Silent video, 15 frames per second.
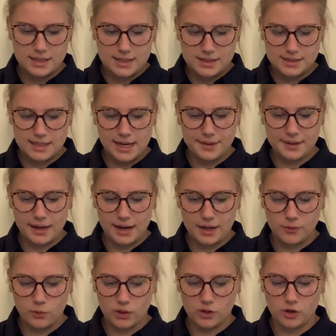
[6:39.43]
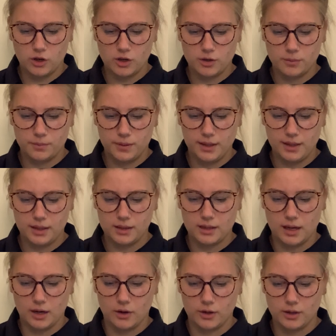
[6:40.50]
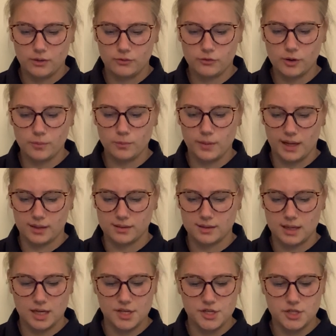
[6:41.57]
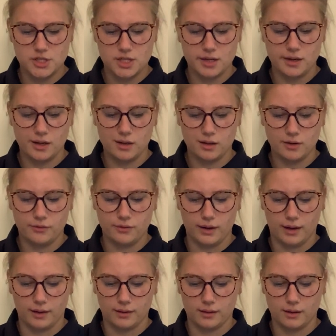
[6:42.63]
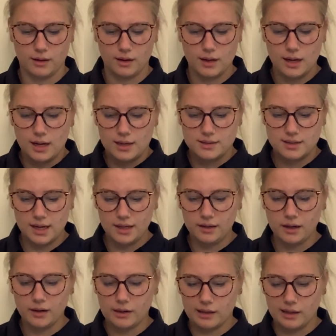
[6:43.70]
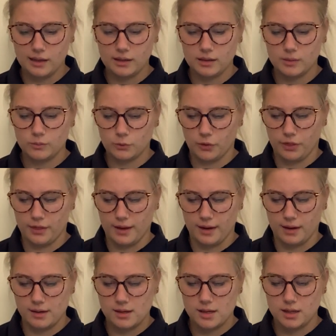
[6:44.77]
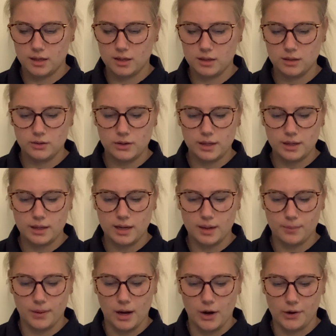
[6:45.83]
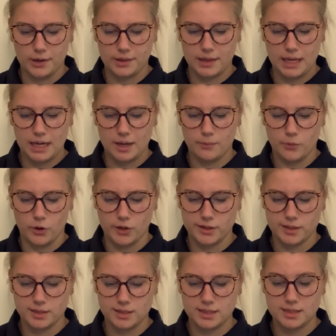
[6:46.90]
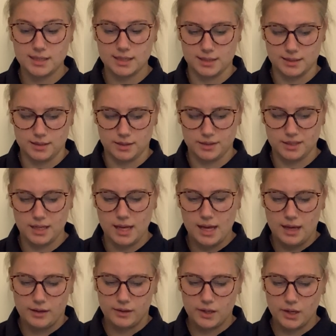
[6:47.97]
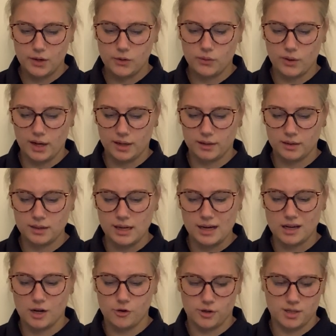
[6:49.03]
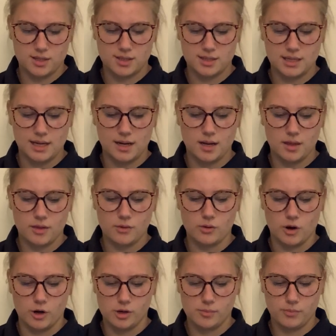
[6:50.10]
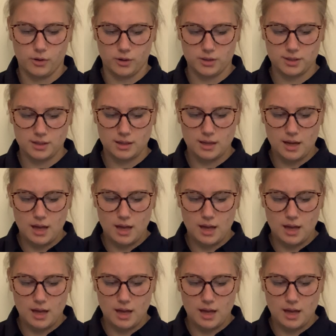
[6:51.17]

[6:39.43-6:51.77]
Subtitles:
That night, when Carol peeked out from backstage, she nearly fainted. The entire kingdom was there, including her parents and her brothers and sisters. King Thrayton and Ariel sat in the royal box.